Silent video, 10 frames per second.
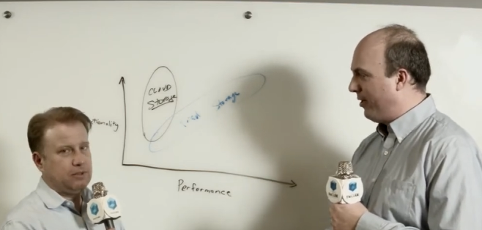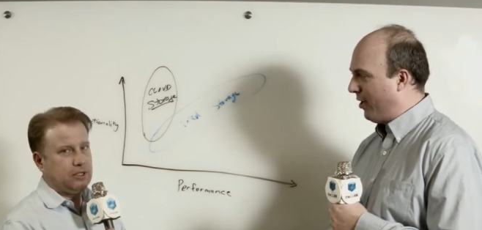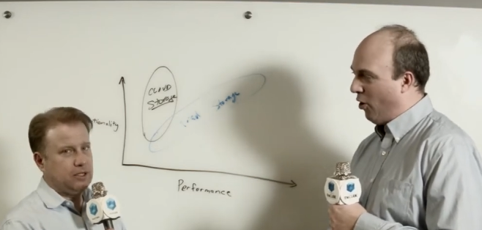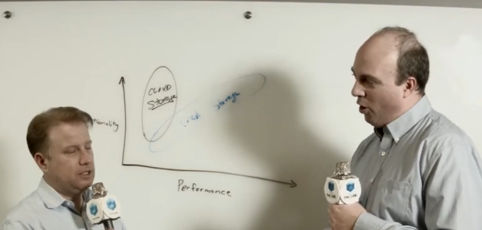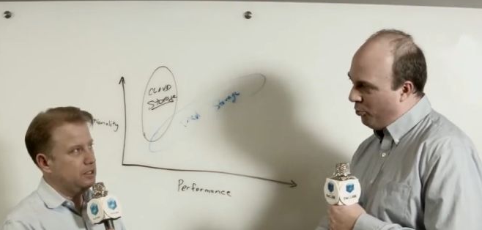Speaker 1: you
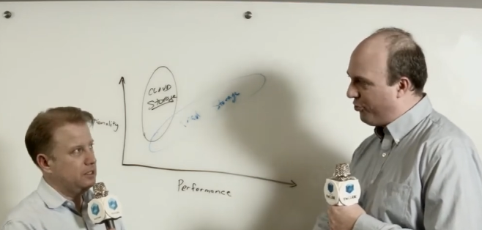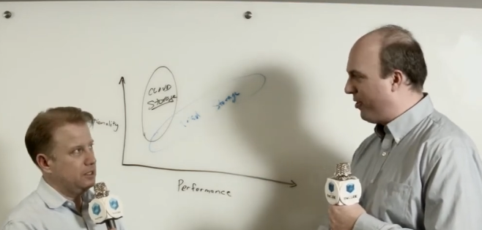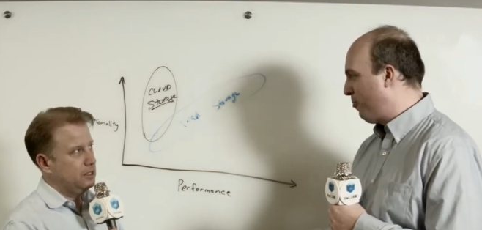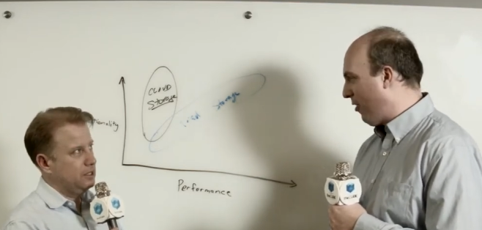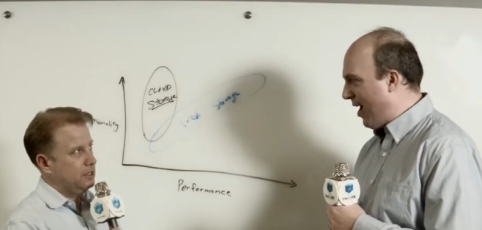know,
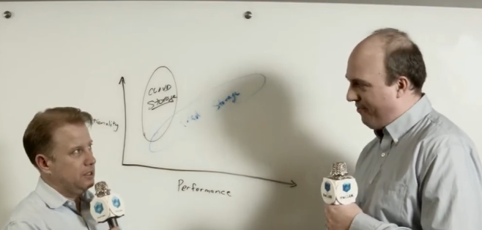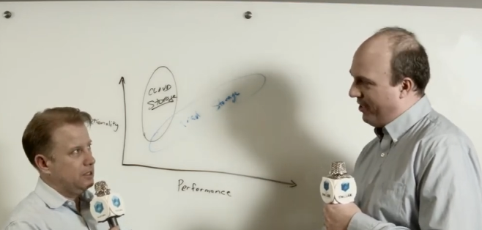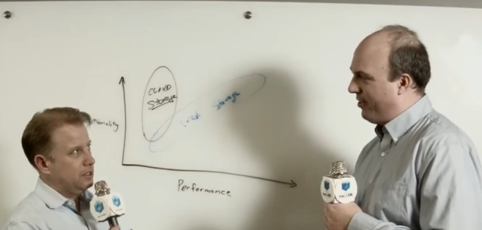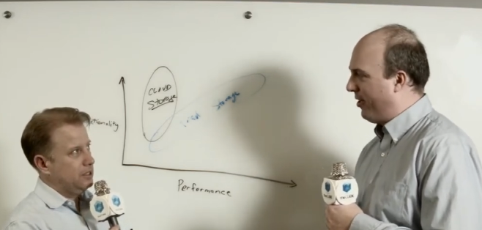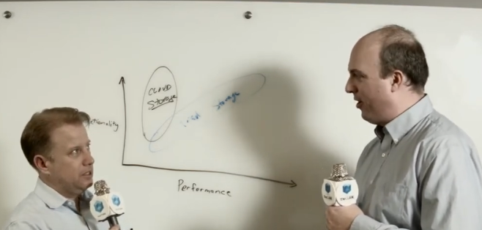hosted,
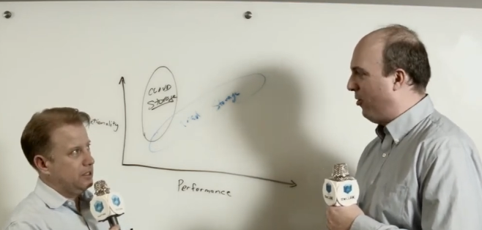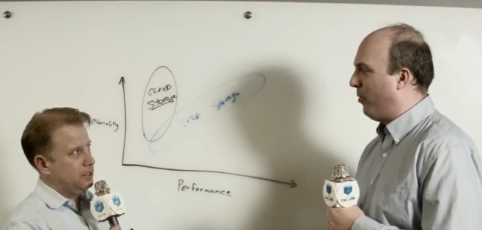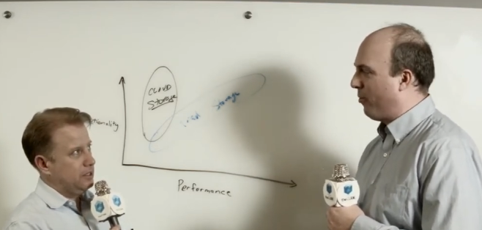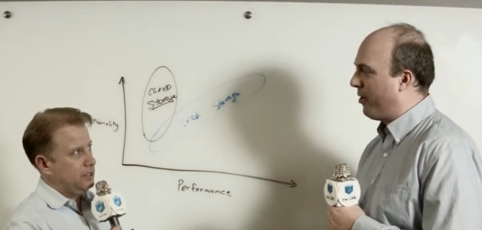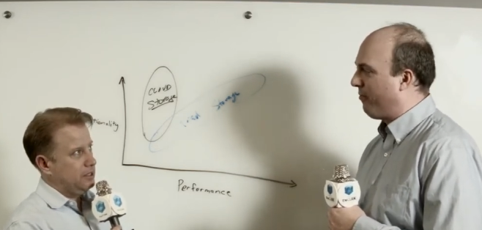private, you know,
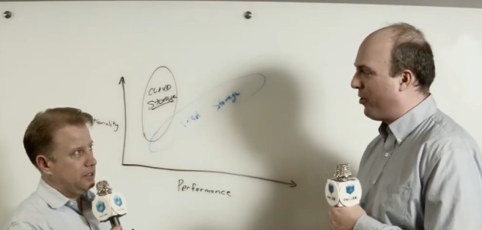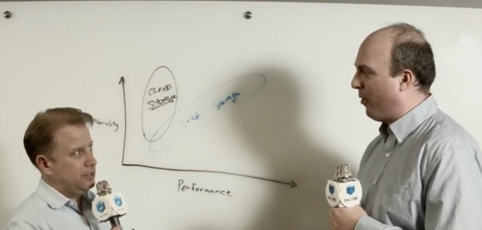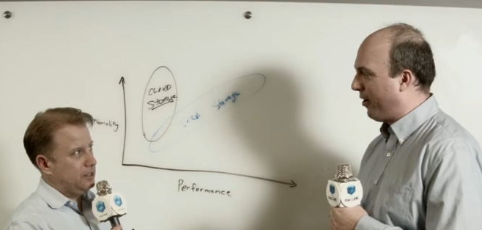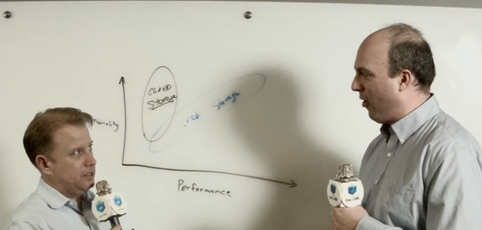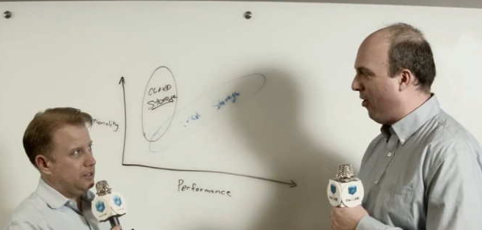whatever you
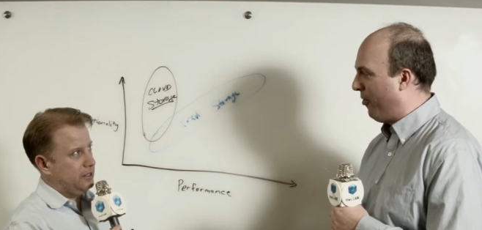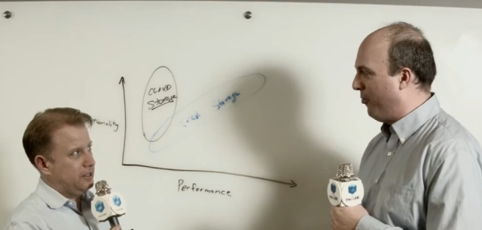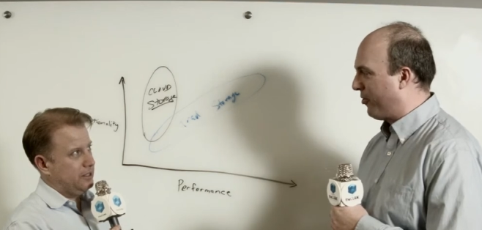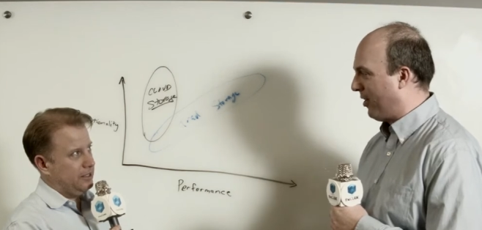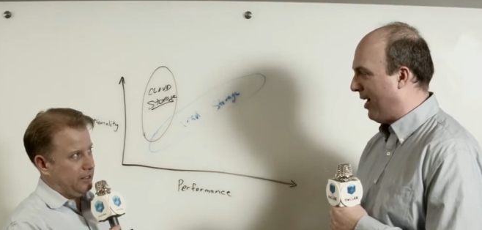want to call
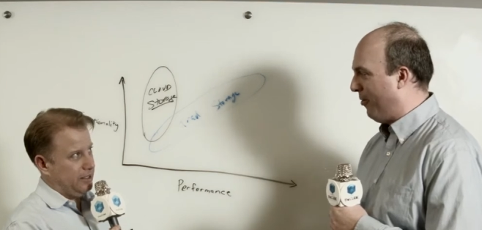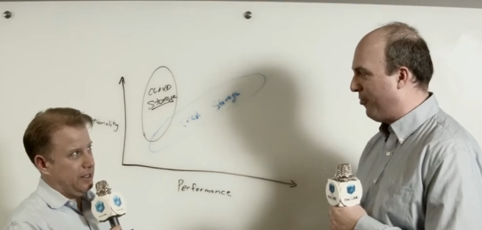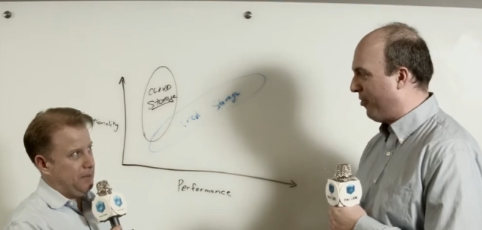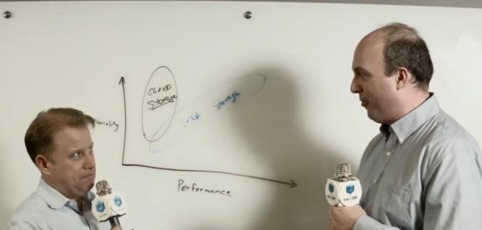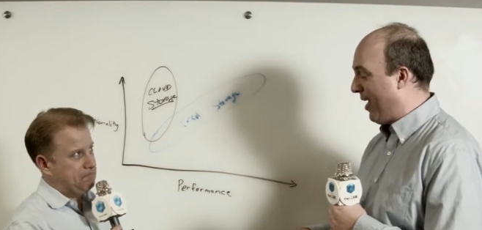those clouds.
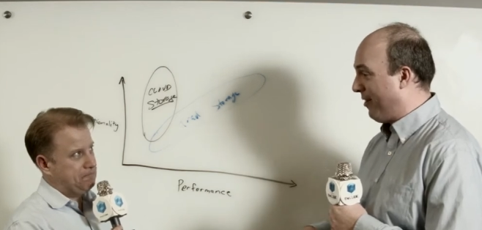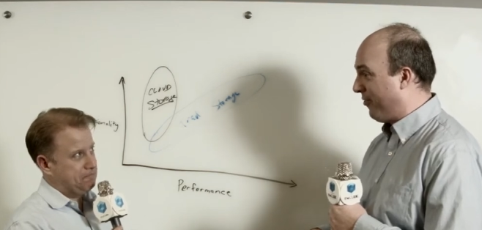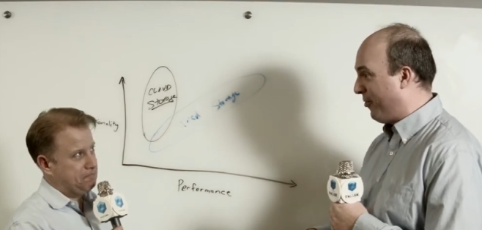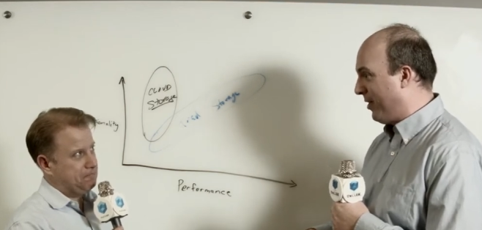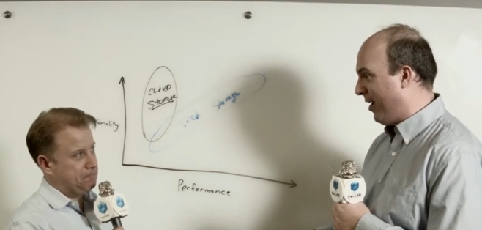Yep. So that's
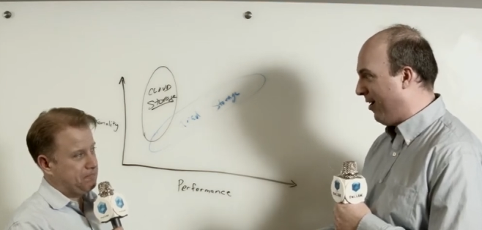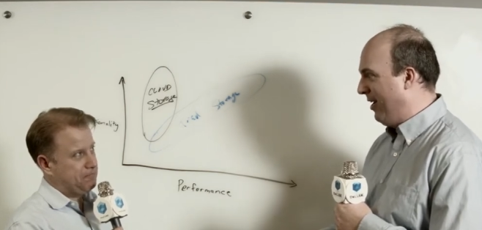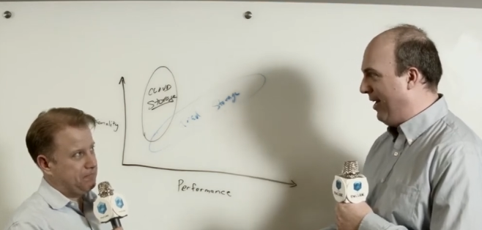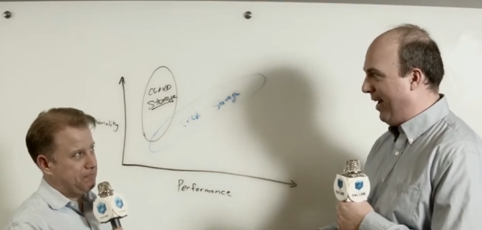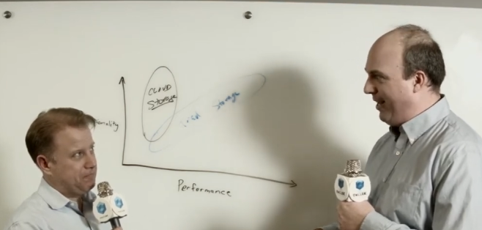doing there,
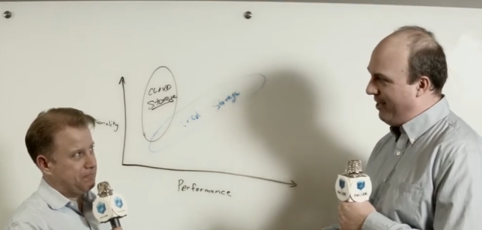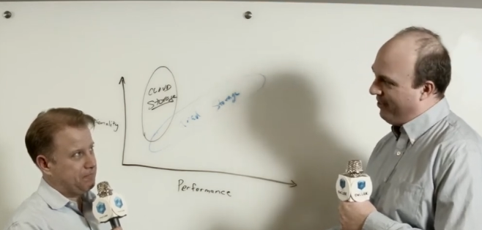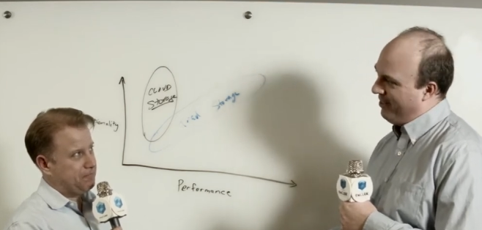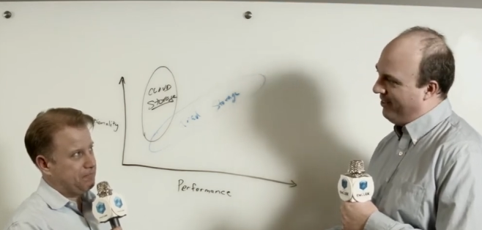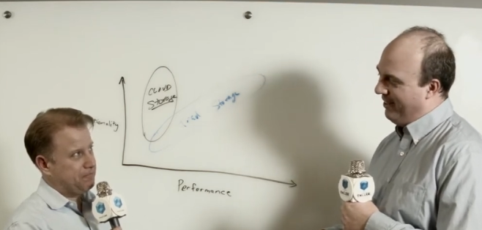and
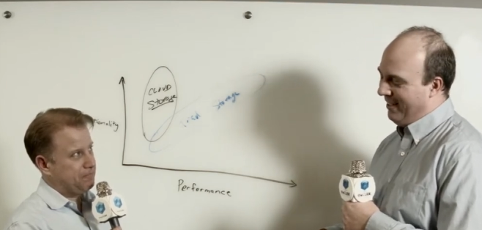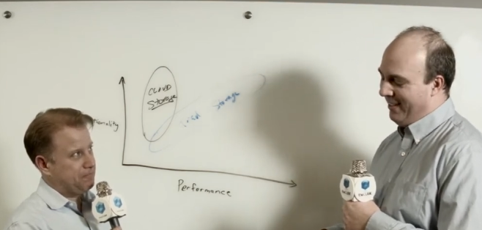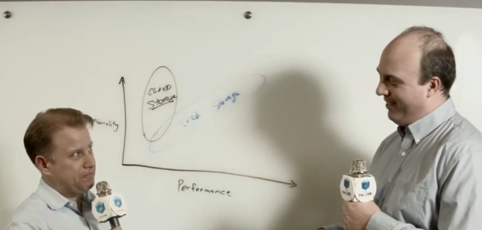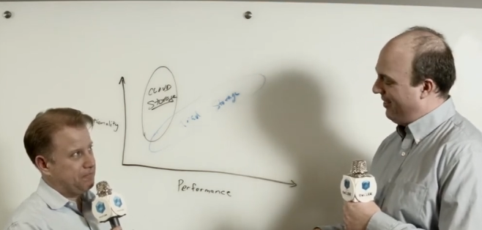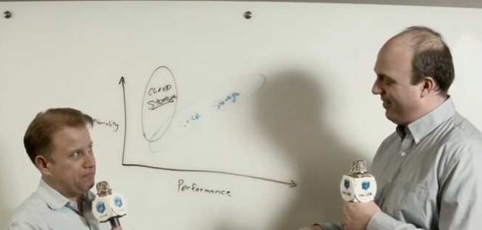even
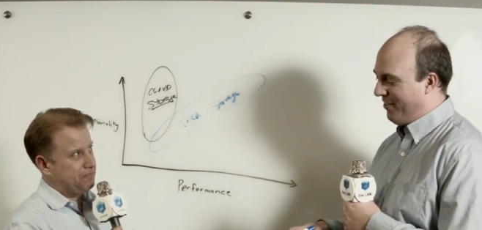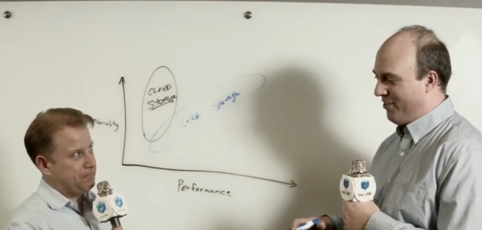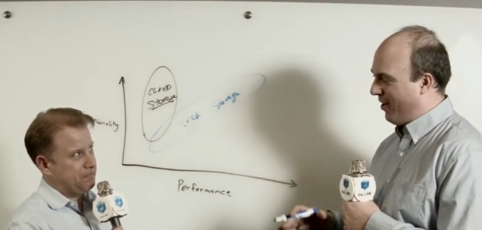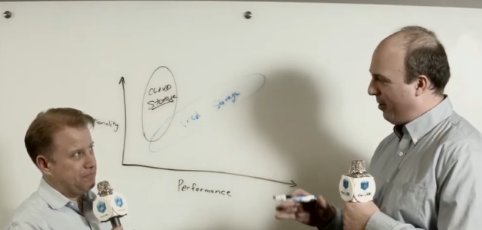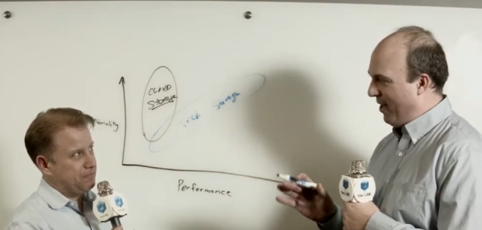
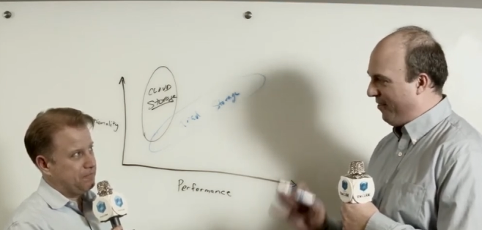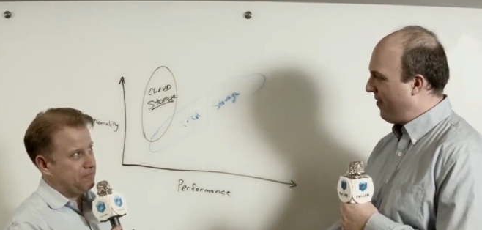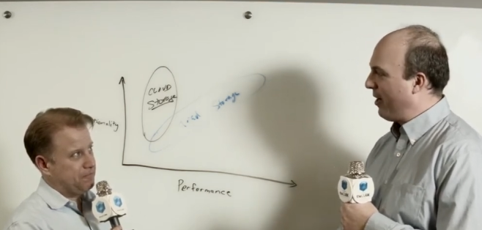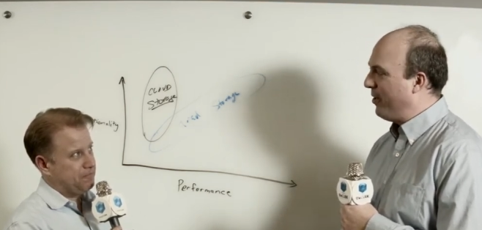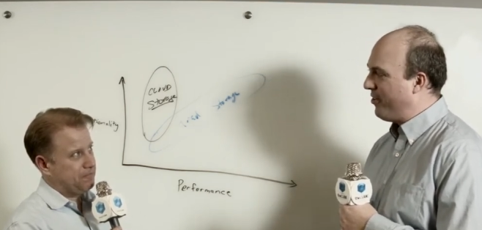talk about the
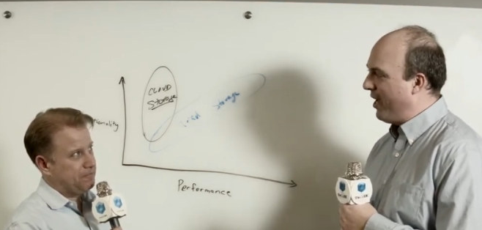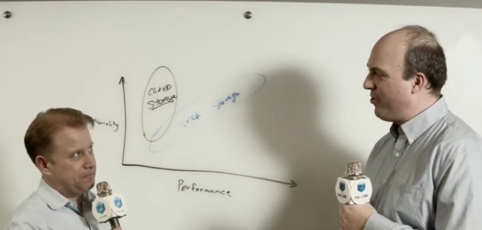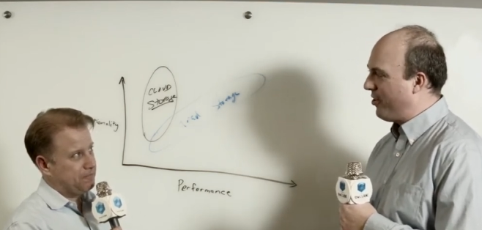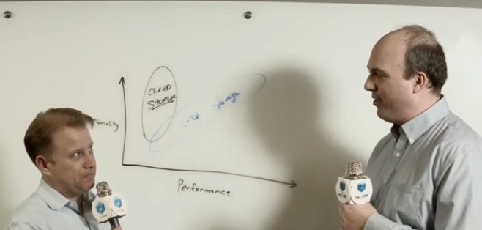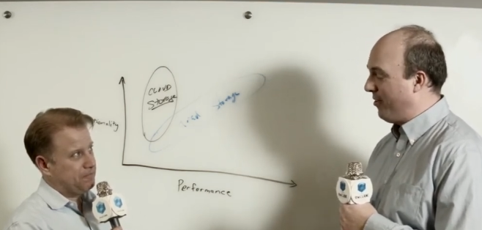
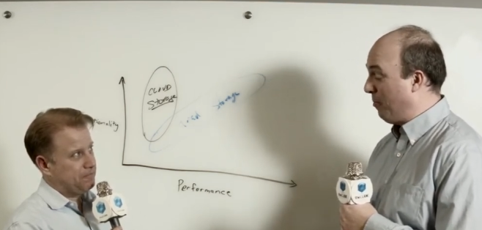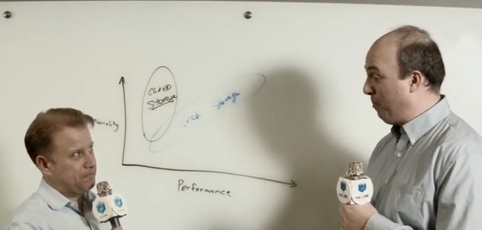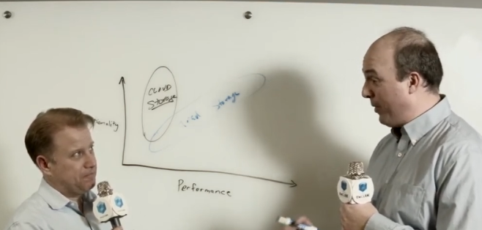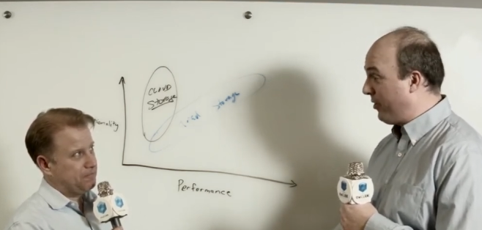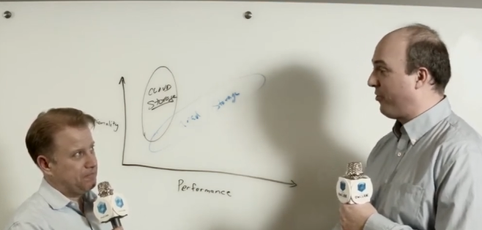fragmentation, big